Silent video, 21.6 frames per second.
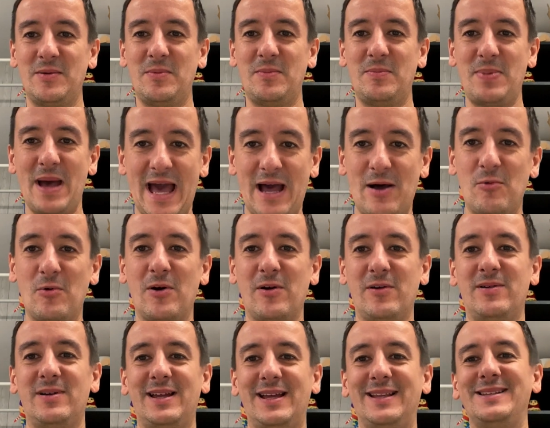
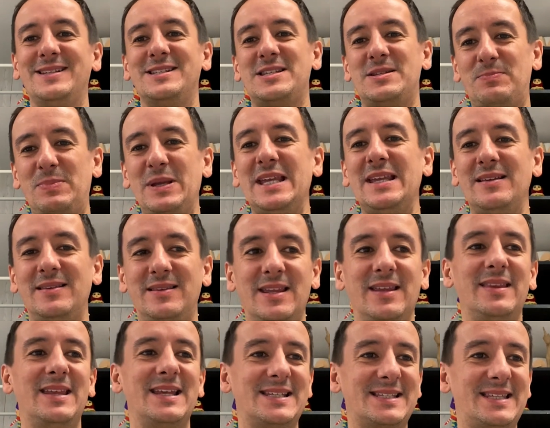power and speed
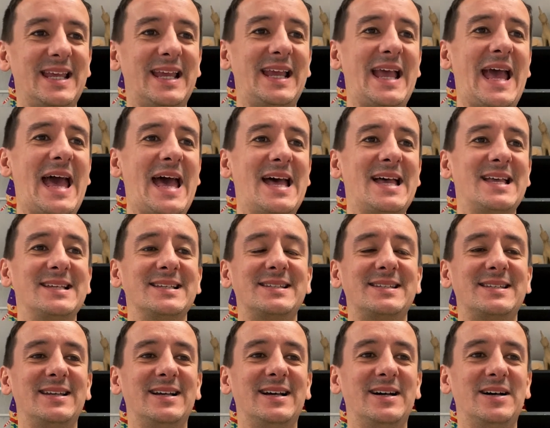that this thing
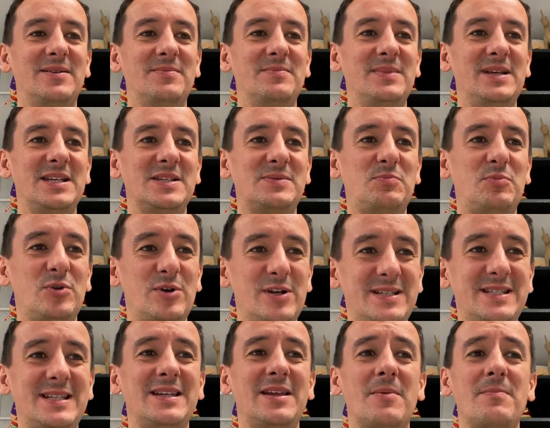has is
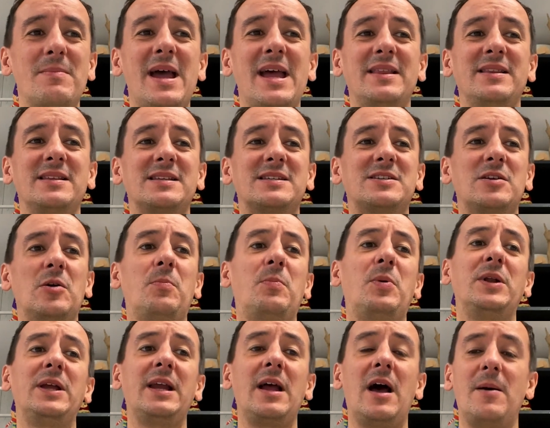pretty immense. So
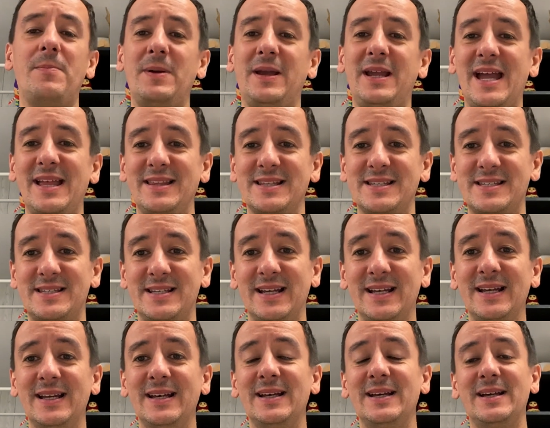putting it up against
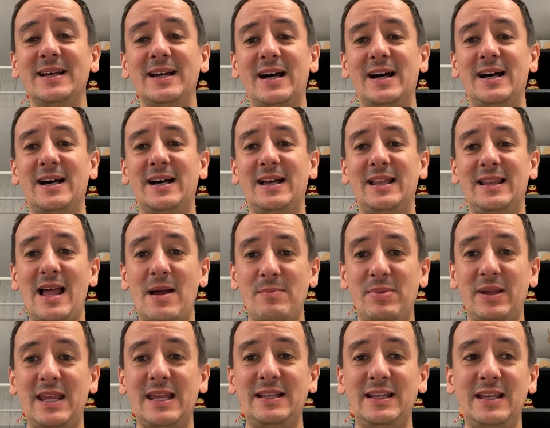
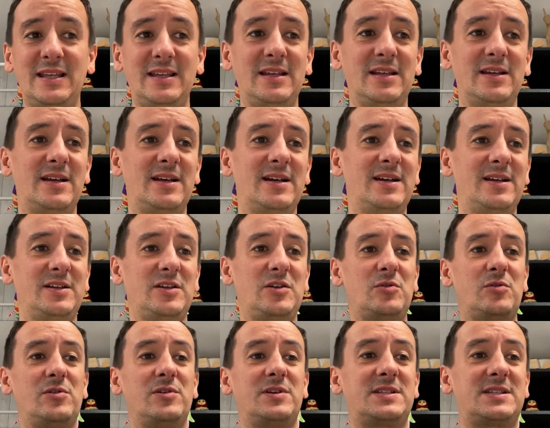Lamborghini
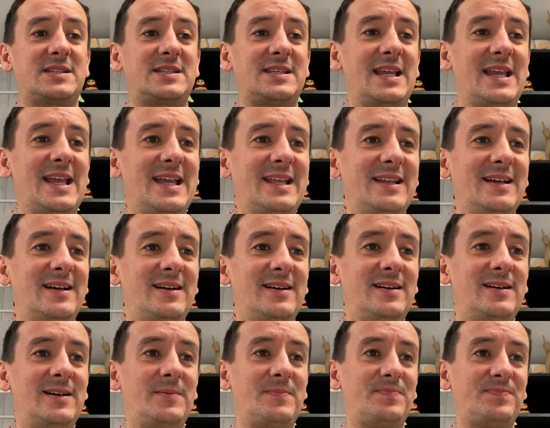Urus in
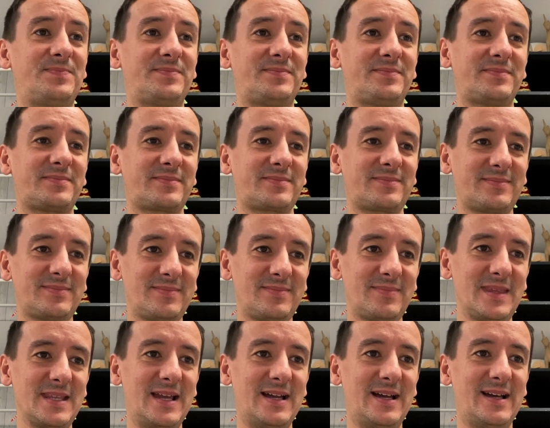a
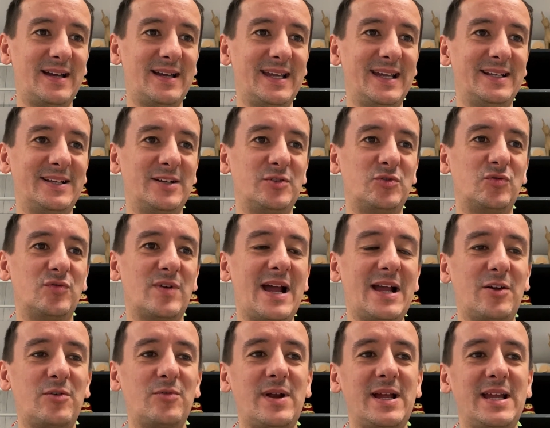
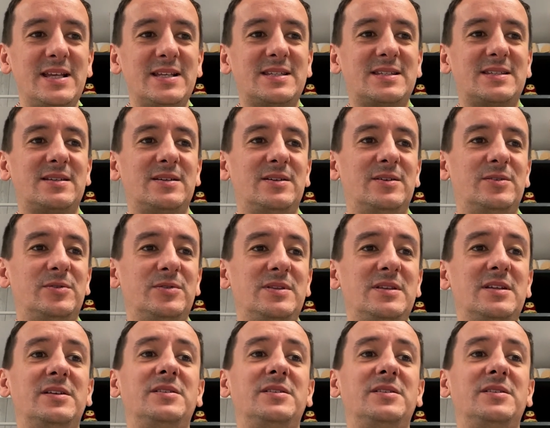drag race on